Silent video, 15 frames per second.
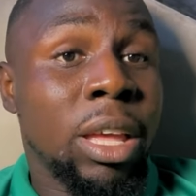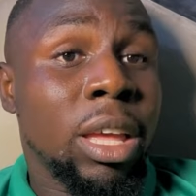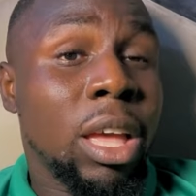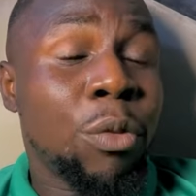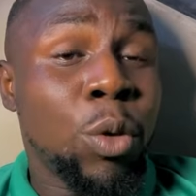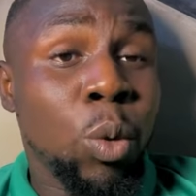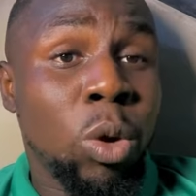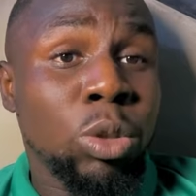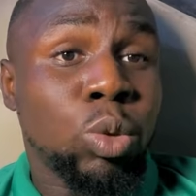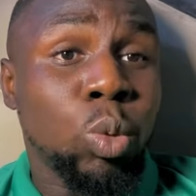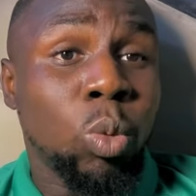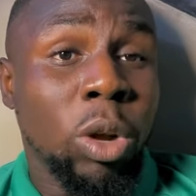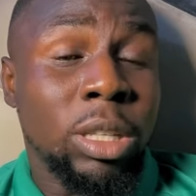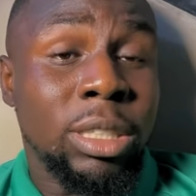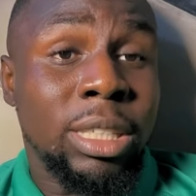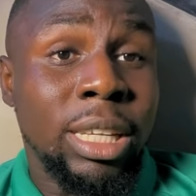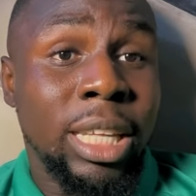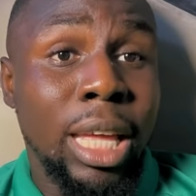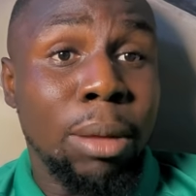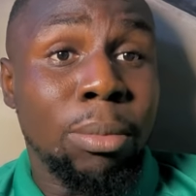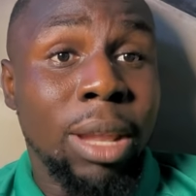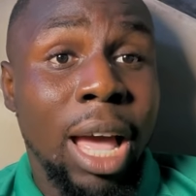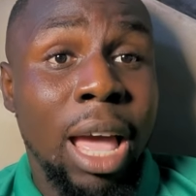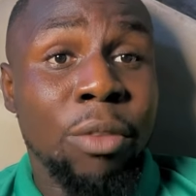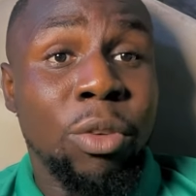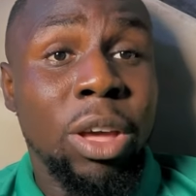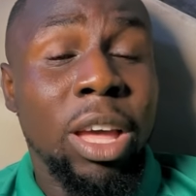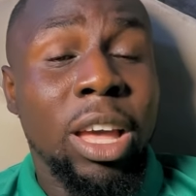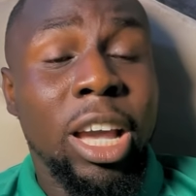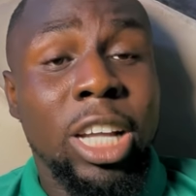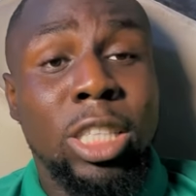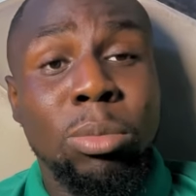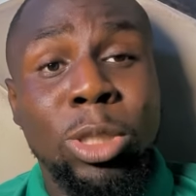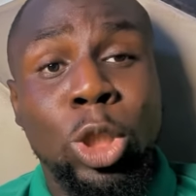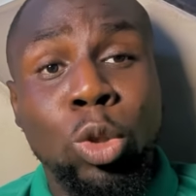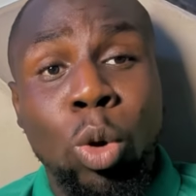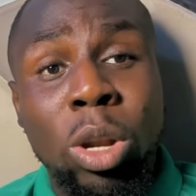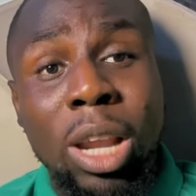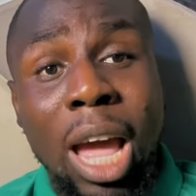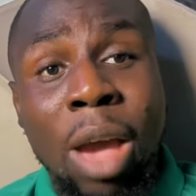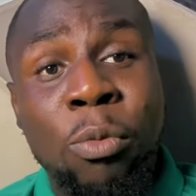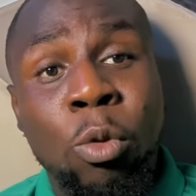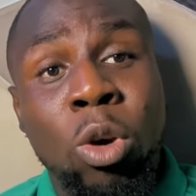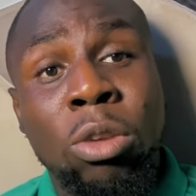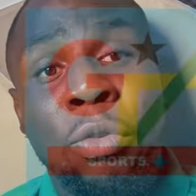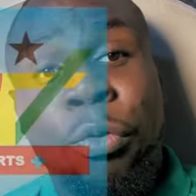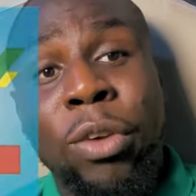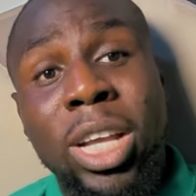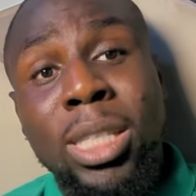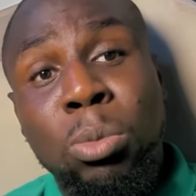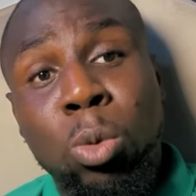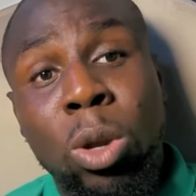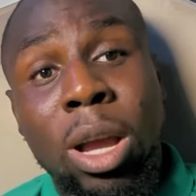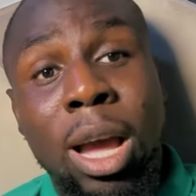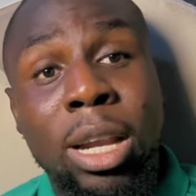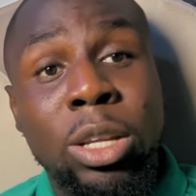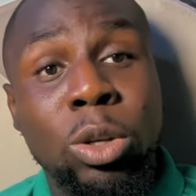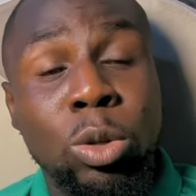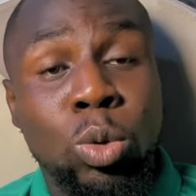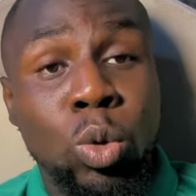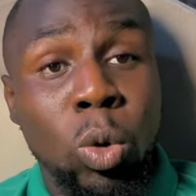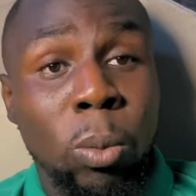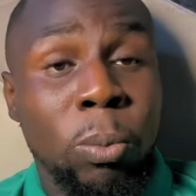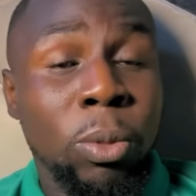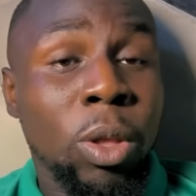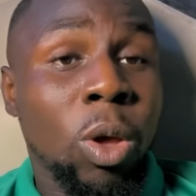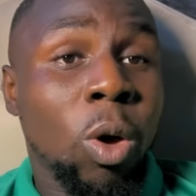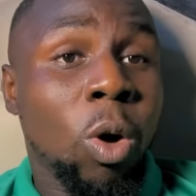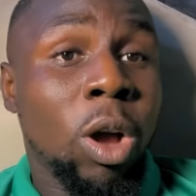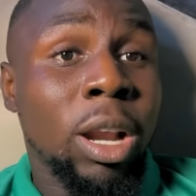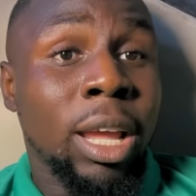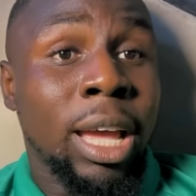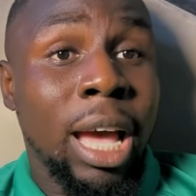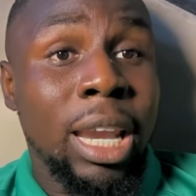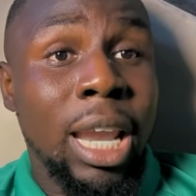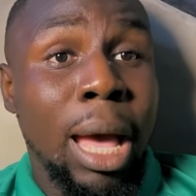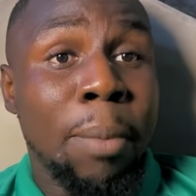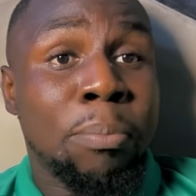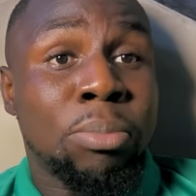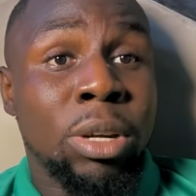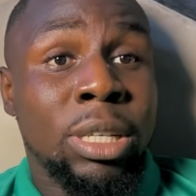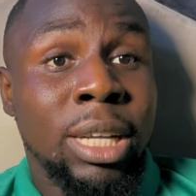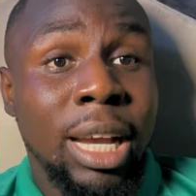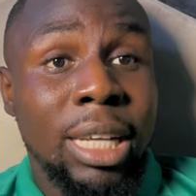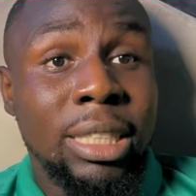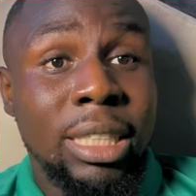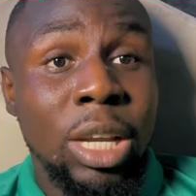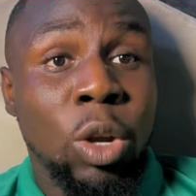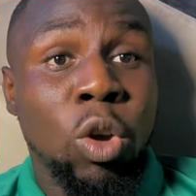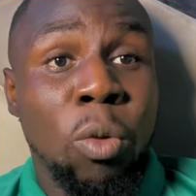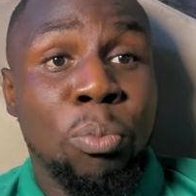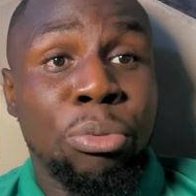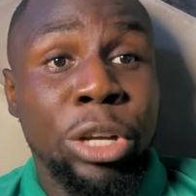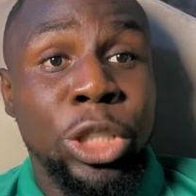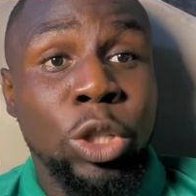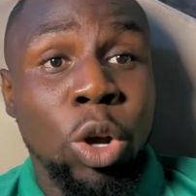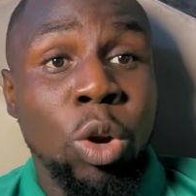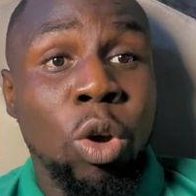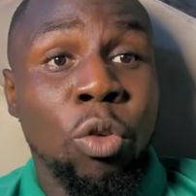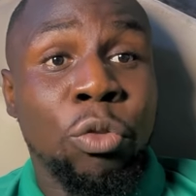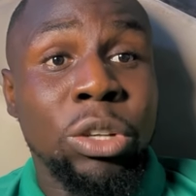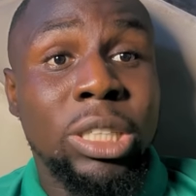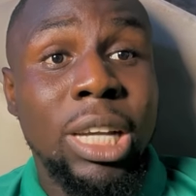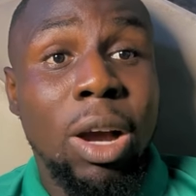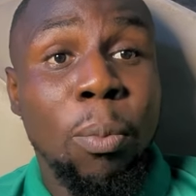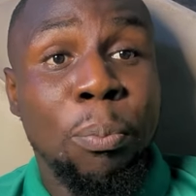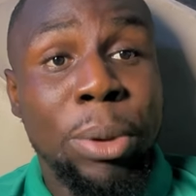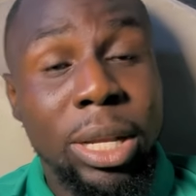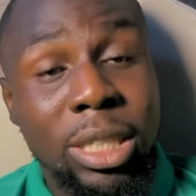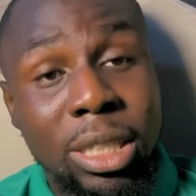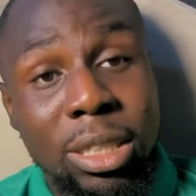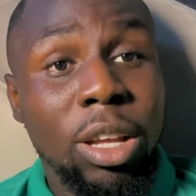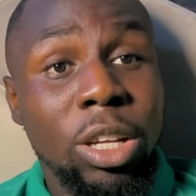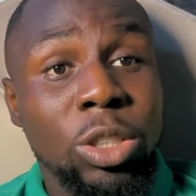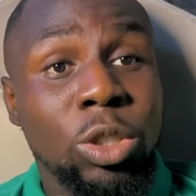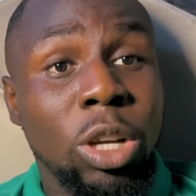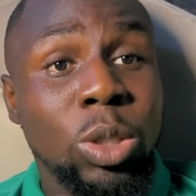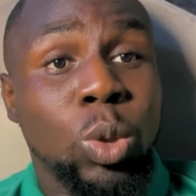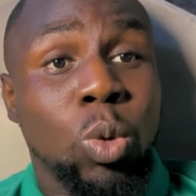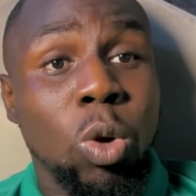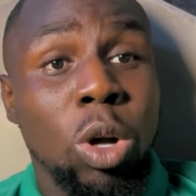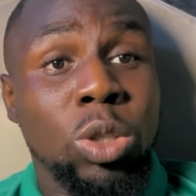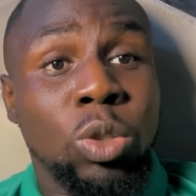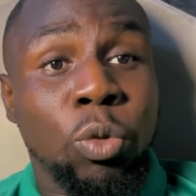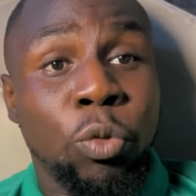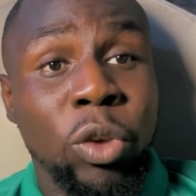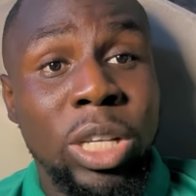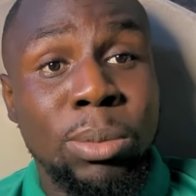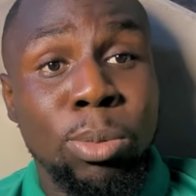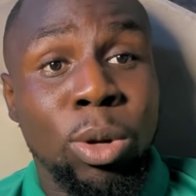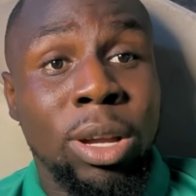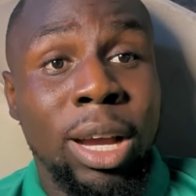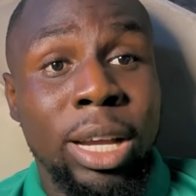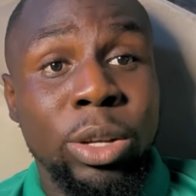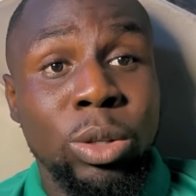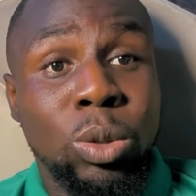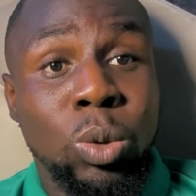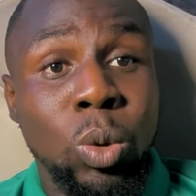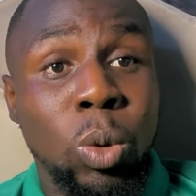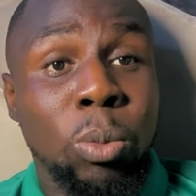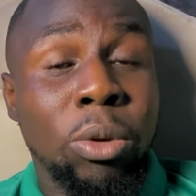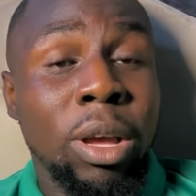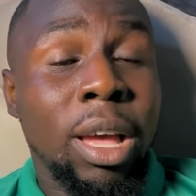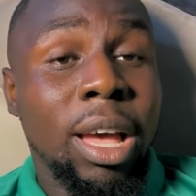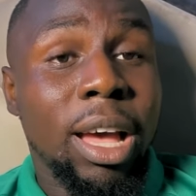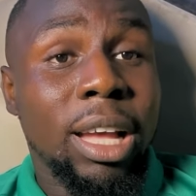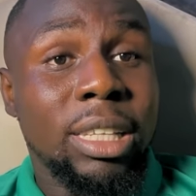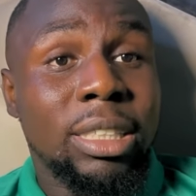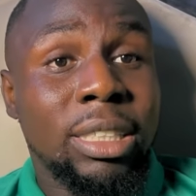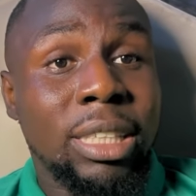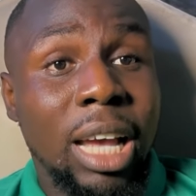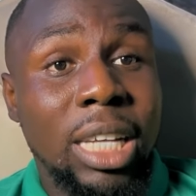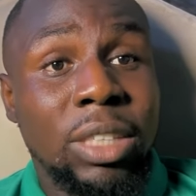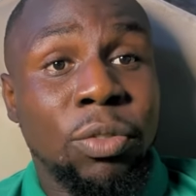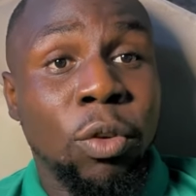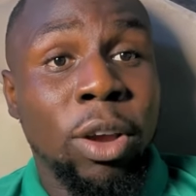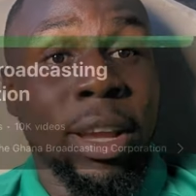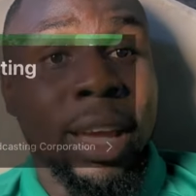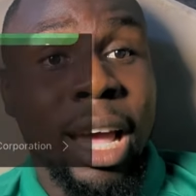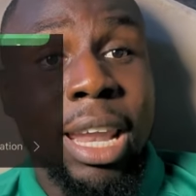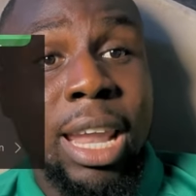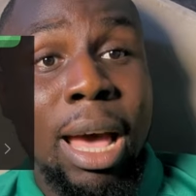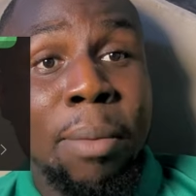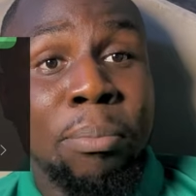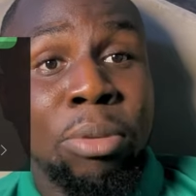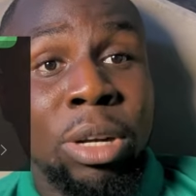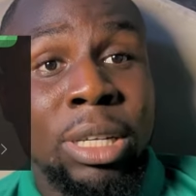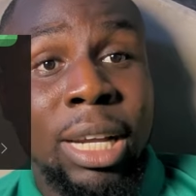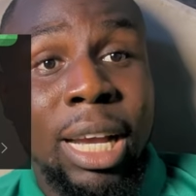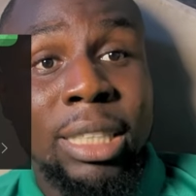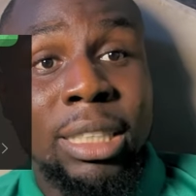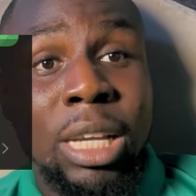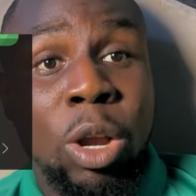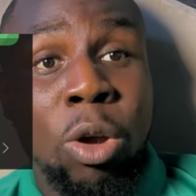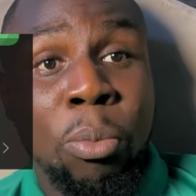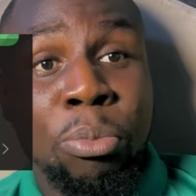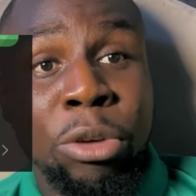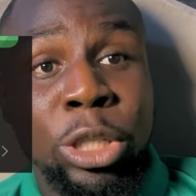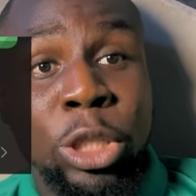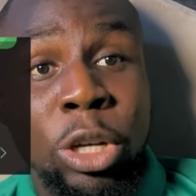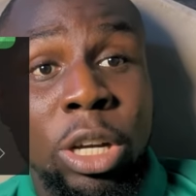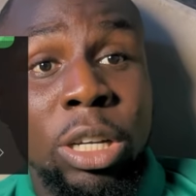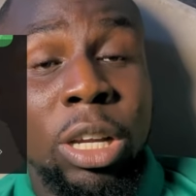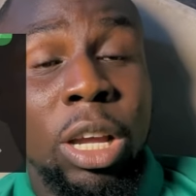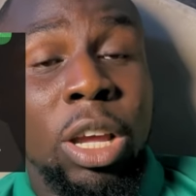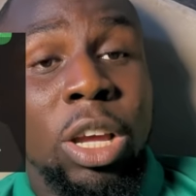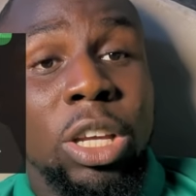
If you want to watch the game live, it will be shown live on Facebook and YouTube on Ghana Broadcasting Corporation official pages. Just go on to Facebook and YouTube and search for Ghana Broadcasting Corporation.